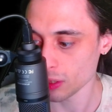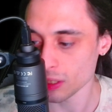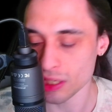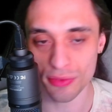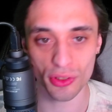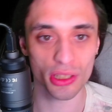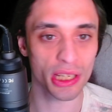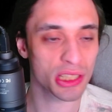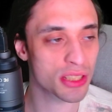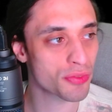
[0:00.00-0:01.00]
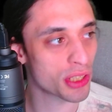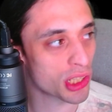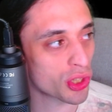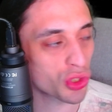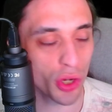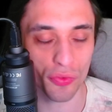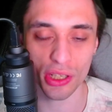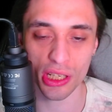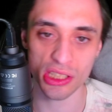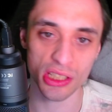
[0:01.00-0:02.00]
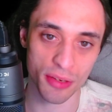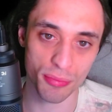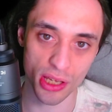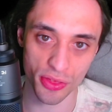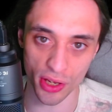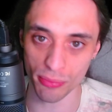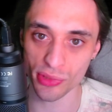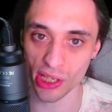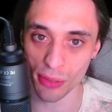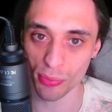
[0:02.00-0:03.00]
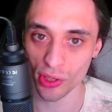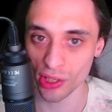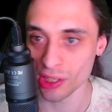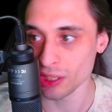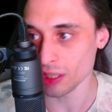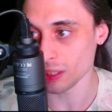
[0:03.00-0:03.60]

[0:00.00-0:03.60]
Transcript: If you like this video, don't forget to give me a thumbs up. And